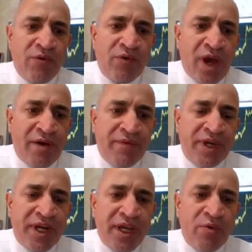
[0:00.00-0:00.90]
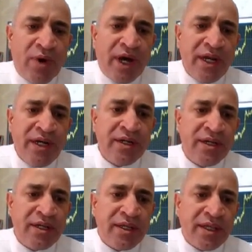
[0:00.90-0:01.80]
While if we have green one,
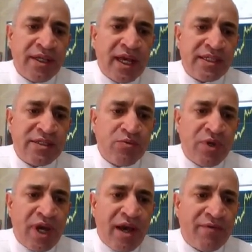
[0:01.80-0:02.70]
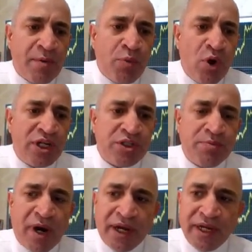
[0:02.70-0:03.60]
that's we have a
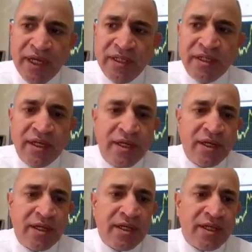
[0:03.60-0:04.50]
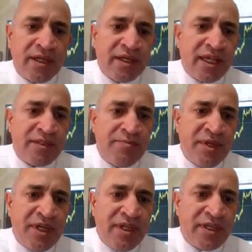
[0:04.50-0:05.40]
bullish market.
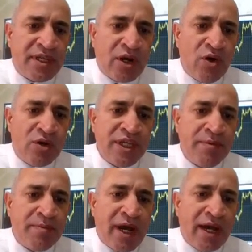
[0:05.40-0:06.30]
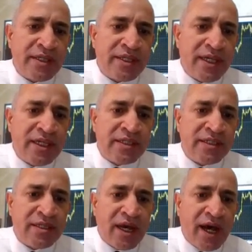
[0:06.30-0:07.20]
That means the closing price
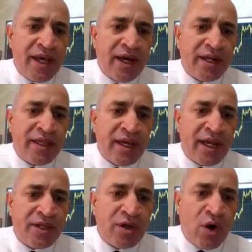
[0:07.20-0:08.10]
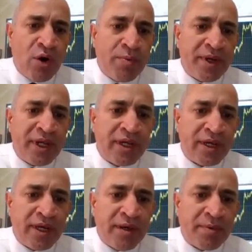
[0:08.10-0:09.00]
is higher than the
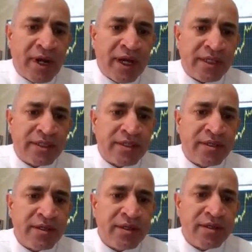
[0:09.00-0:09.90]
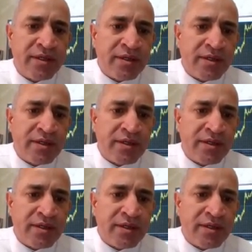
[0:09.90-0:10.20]
opening price.